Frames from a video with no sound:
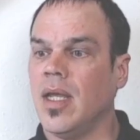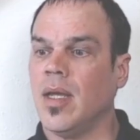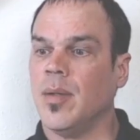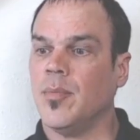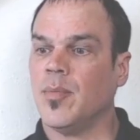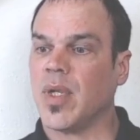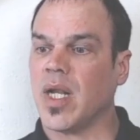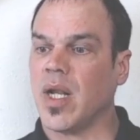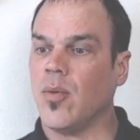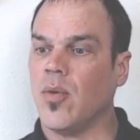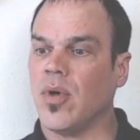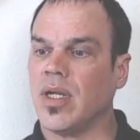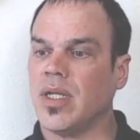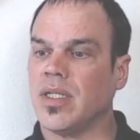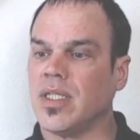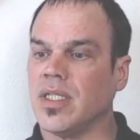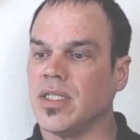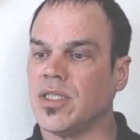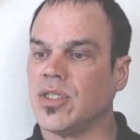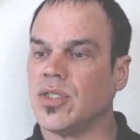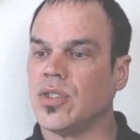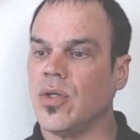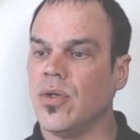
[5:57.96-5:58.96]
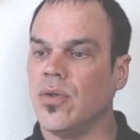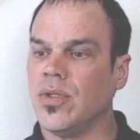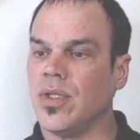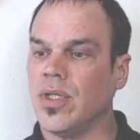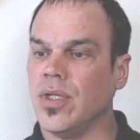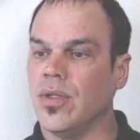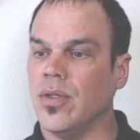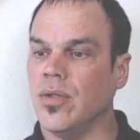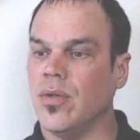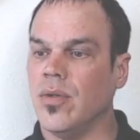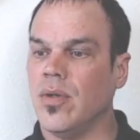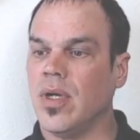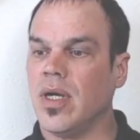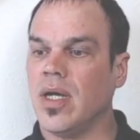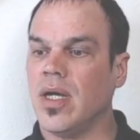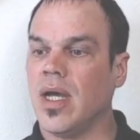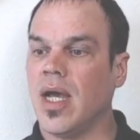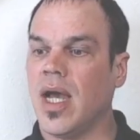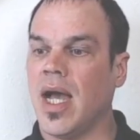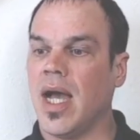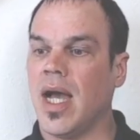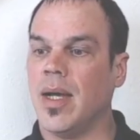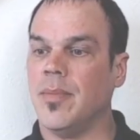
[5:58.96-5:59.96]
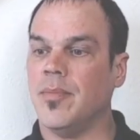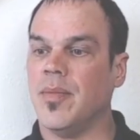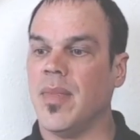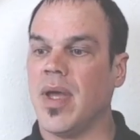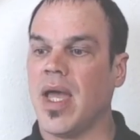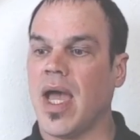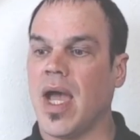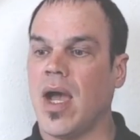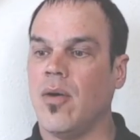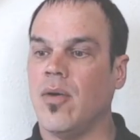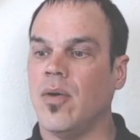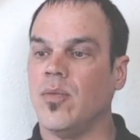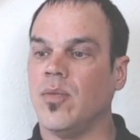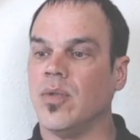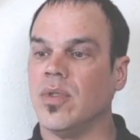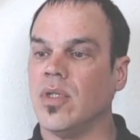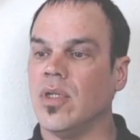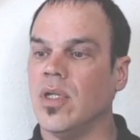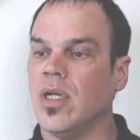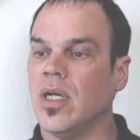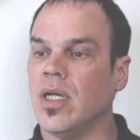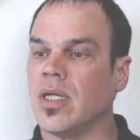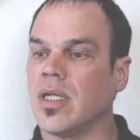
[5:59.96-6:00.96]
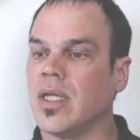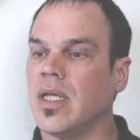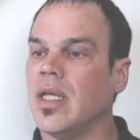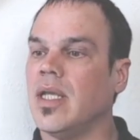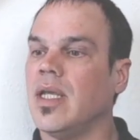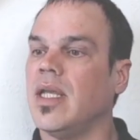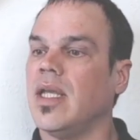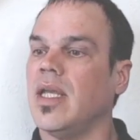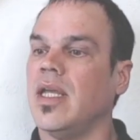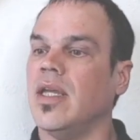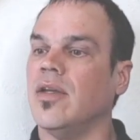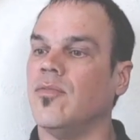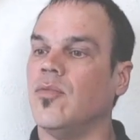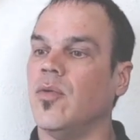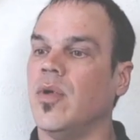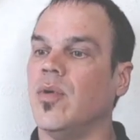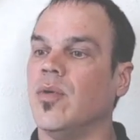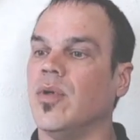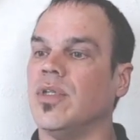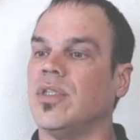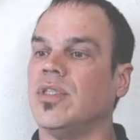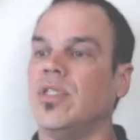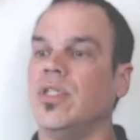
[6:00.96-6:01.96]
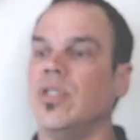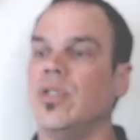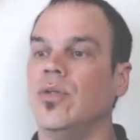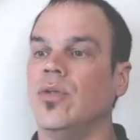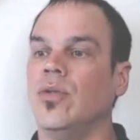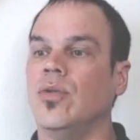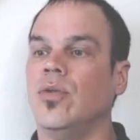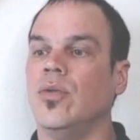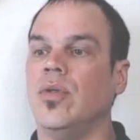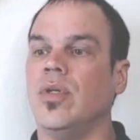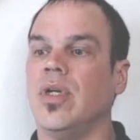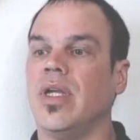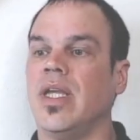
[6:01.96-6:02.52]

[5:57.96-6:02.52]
But I wanted to show you how it would look if we were to